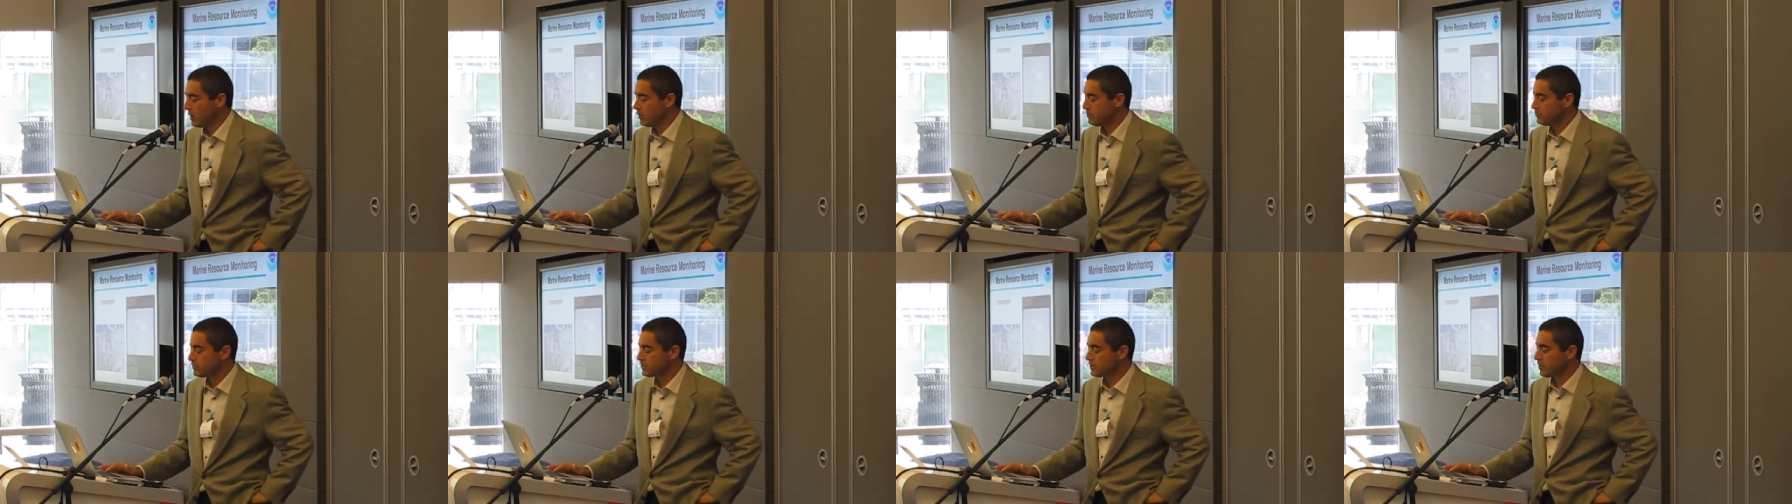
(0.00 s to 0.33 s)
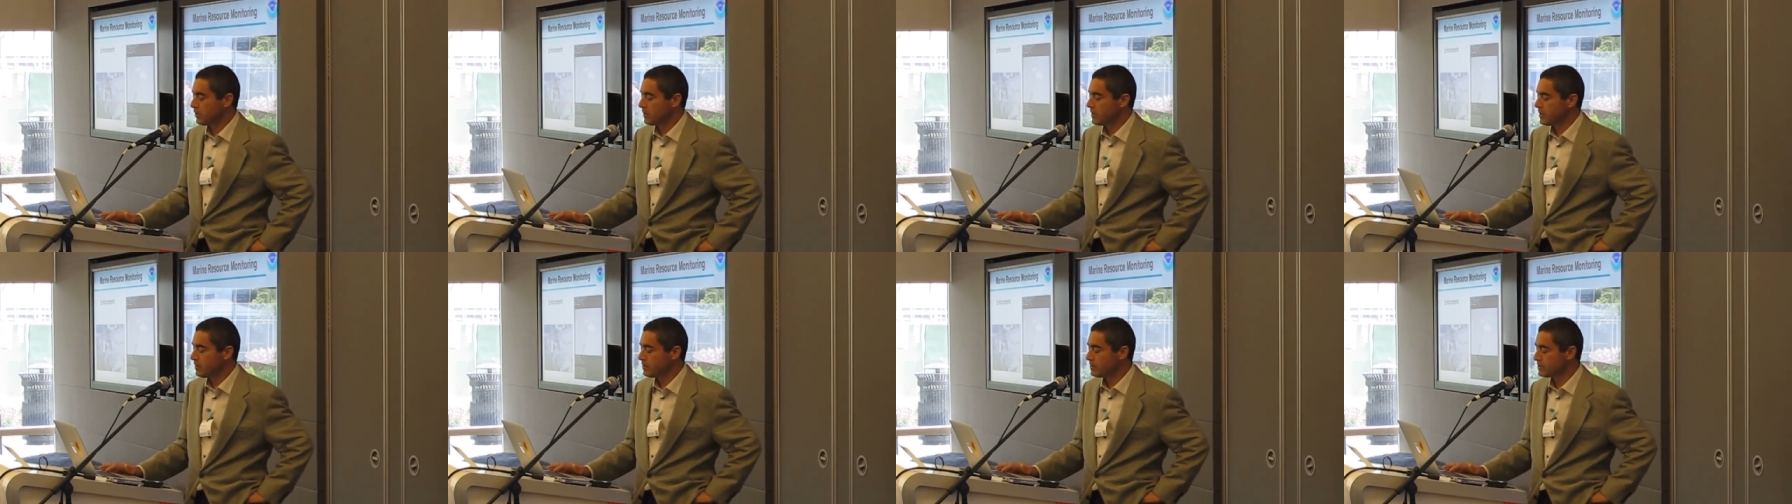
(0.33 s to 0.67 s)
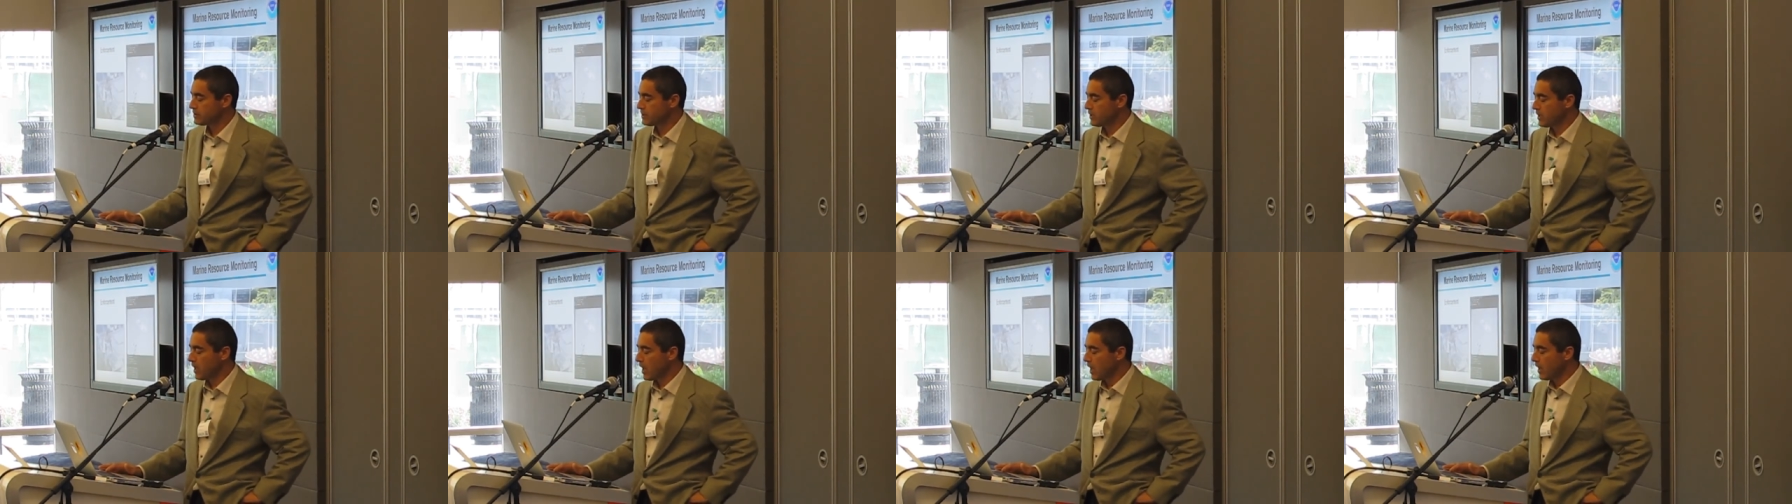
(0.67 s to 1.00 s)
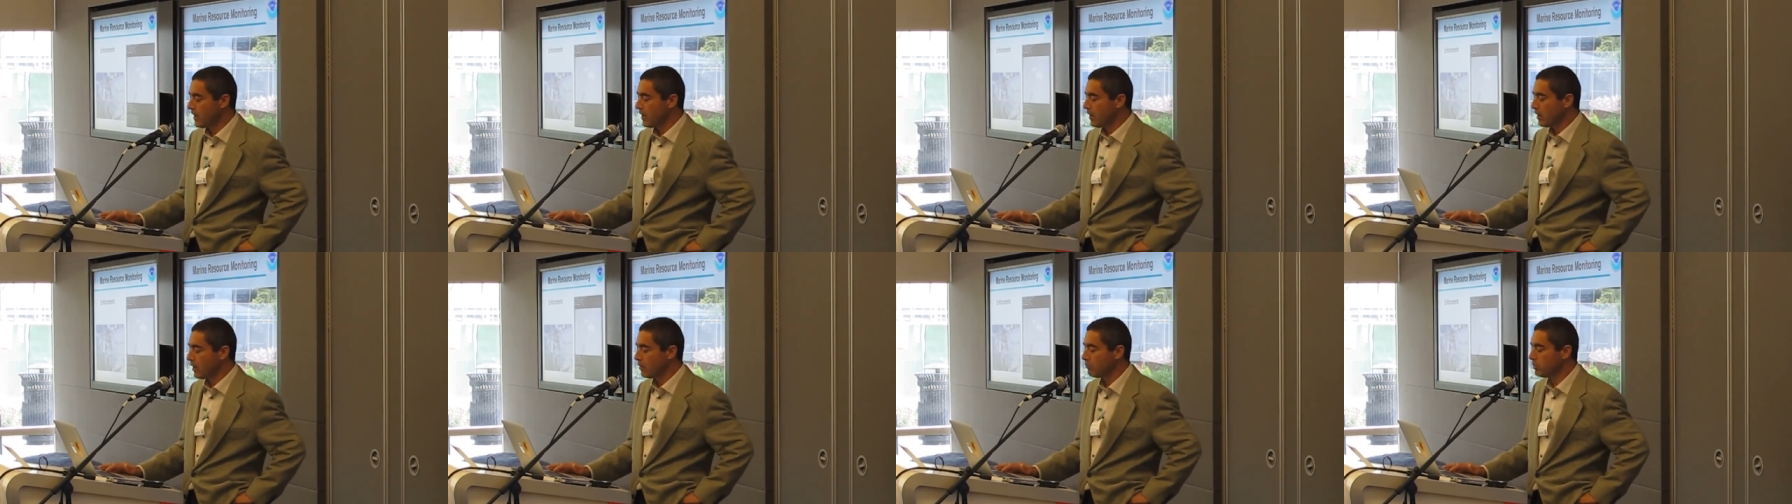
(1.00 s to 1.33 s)
is. So here's an
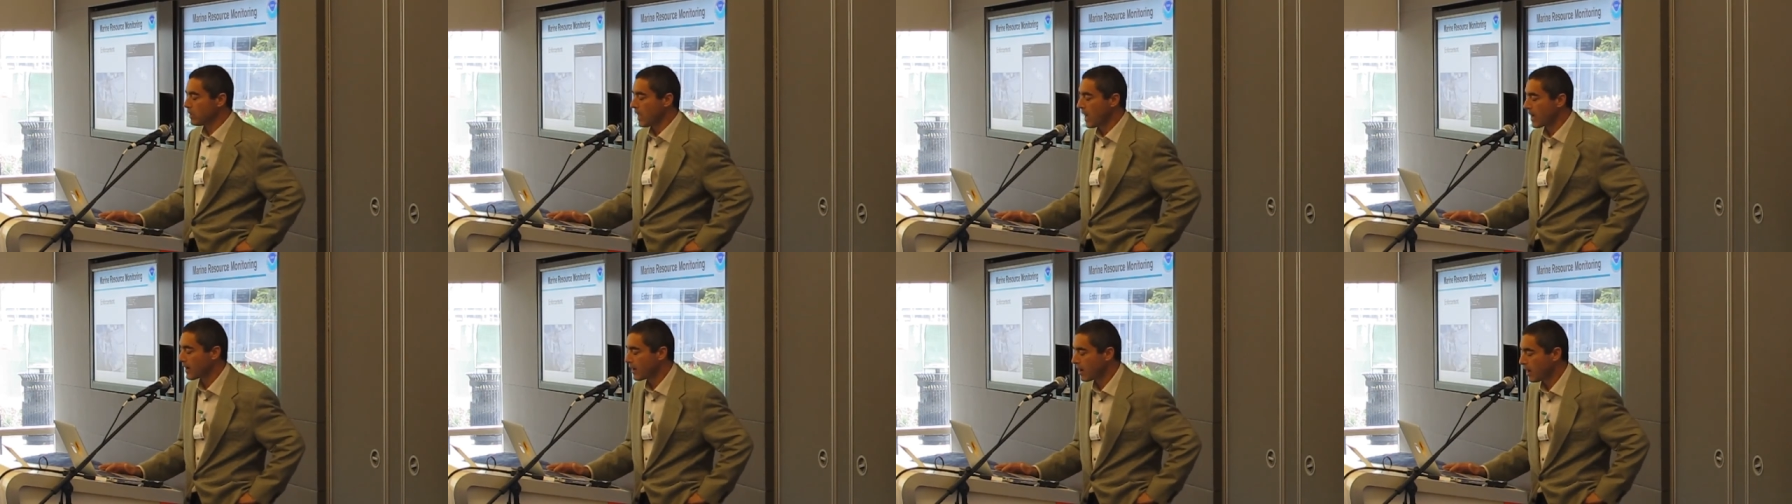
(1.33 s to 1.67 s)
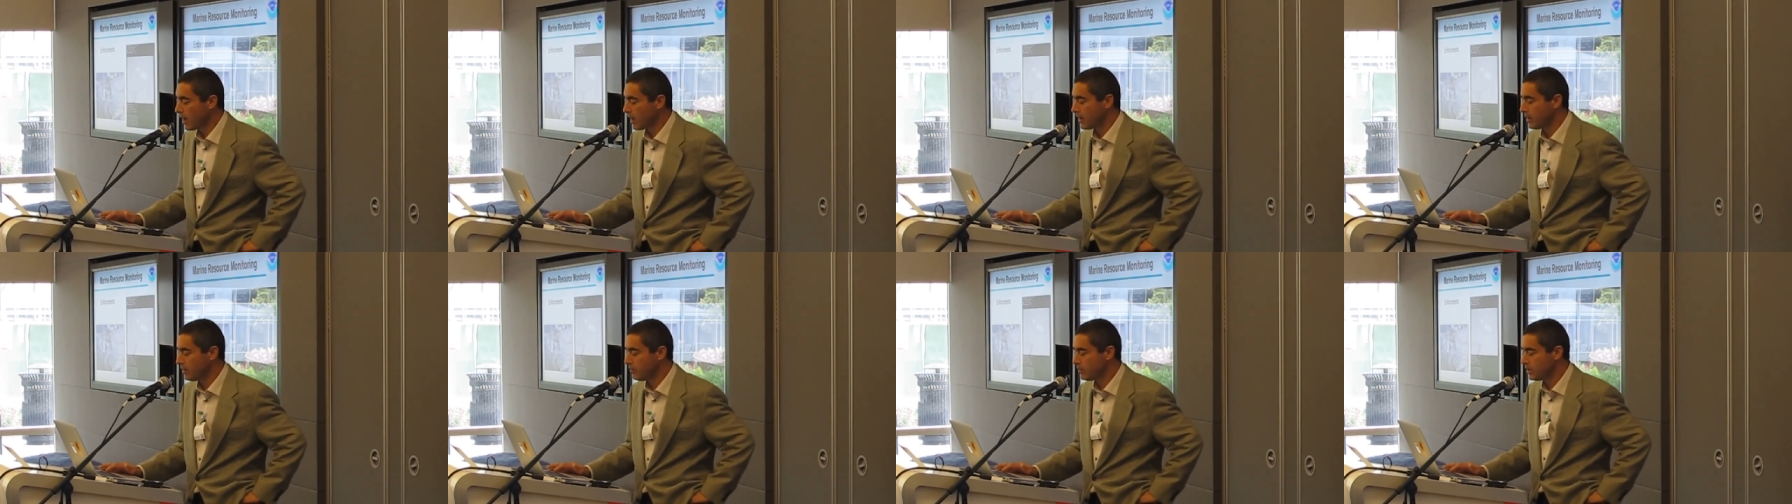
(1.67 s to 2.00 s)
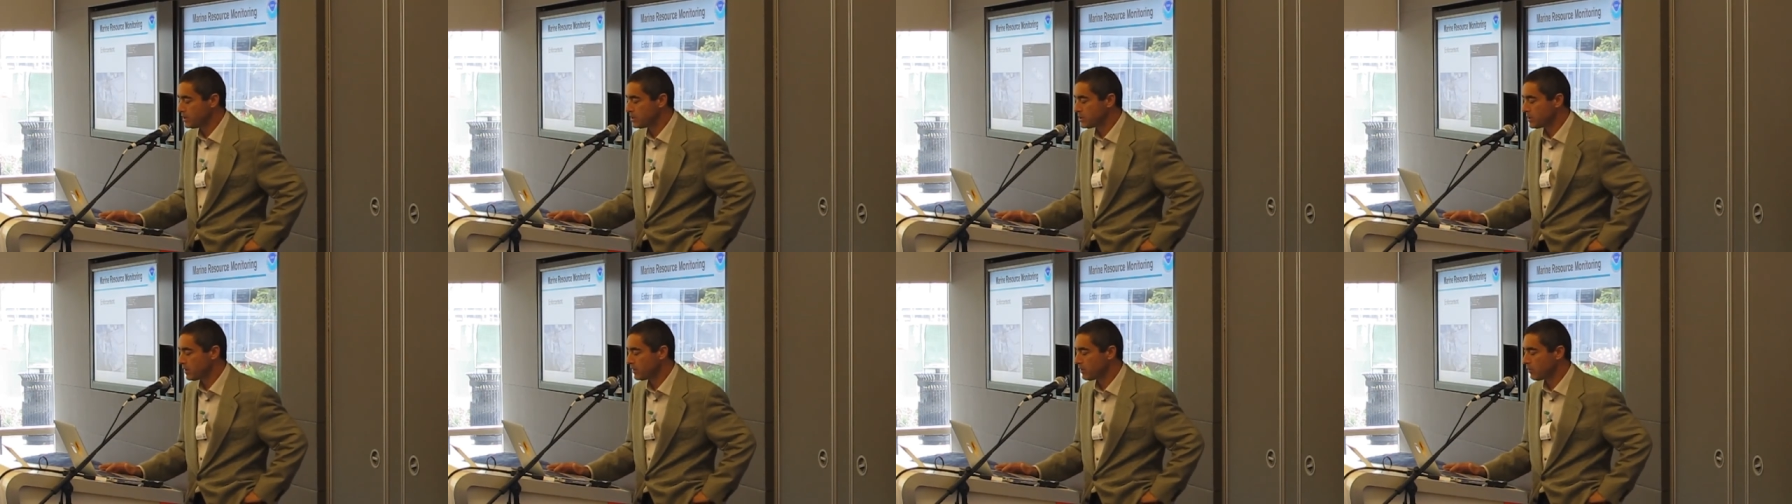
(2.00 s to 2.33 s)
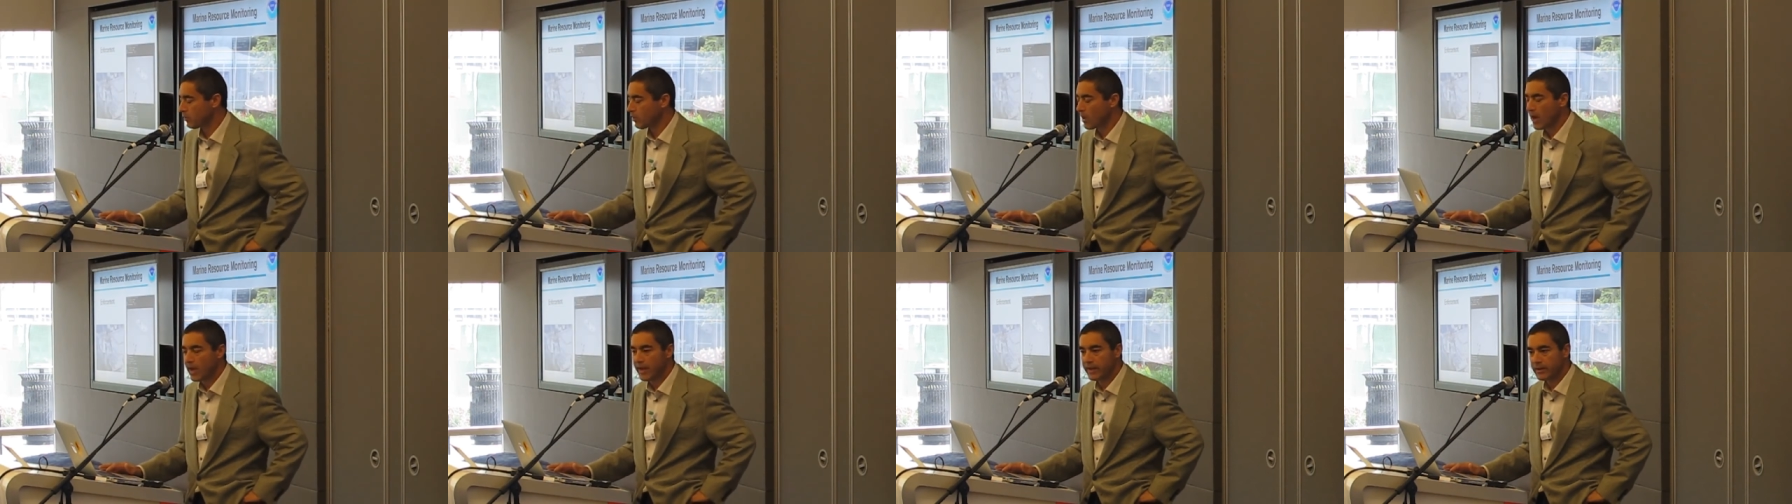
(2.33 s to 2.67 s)
IR black hot image on the
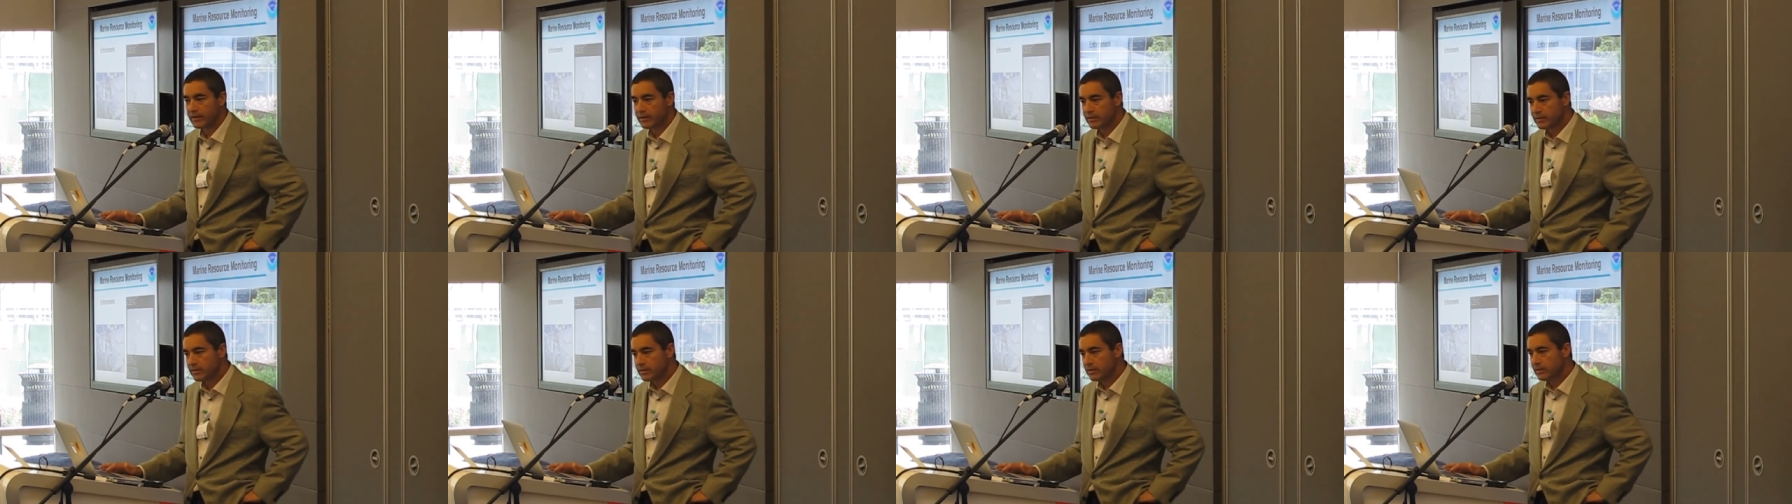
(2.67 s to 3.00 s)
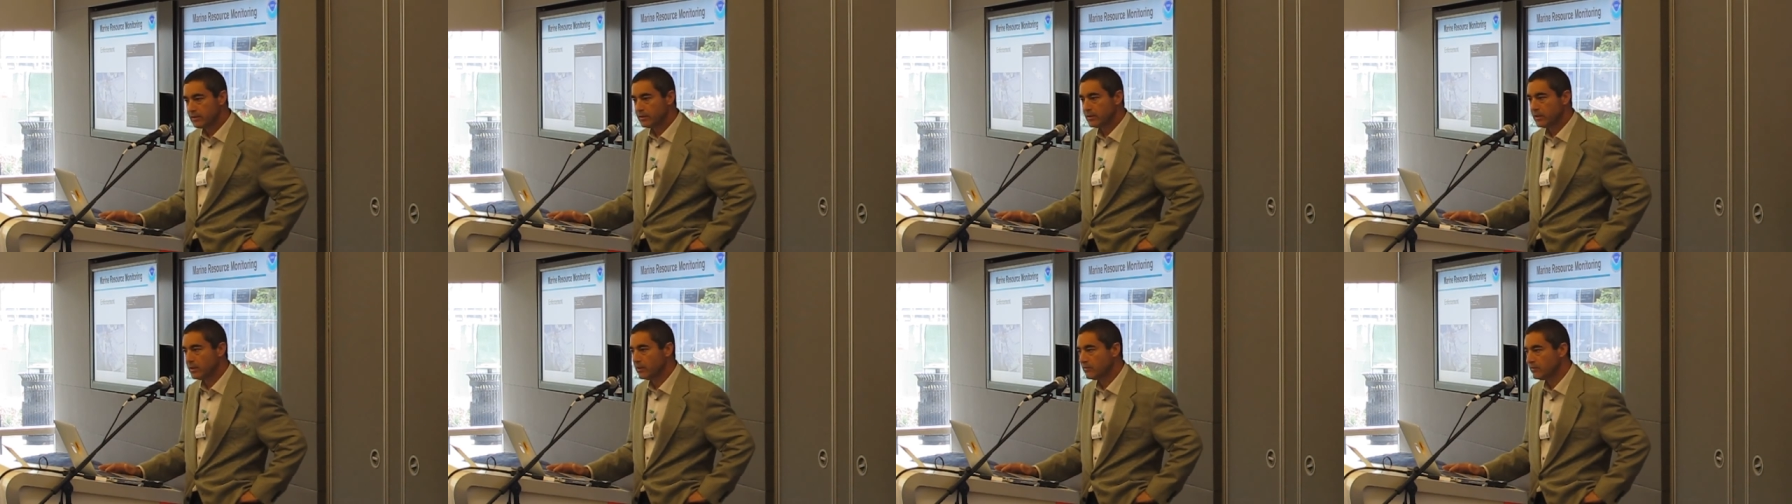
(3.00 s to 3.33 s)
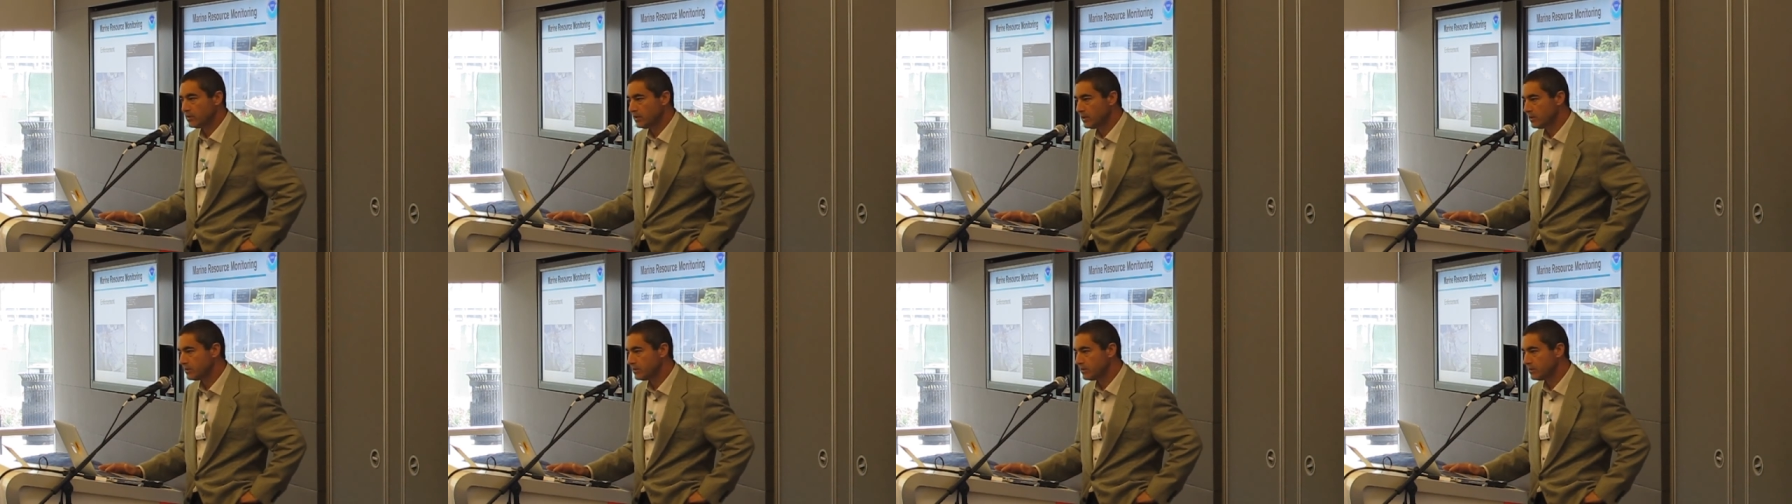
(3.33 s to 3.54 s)
right of a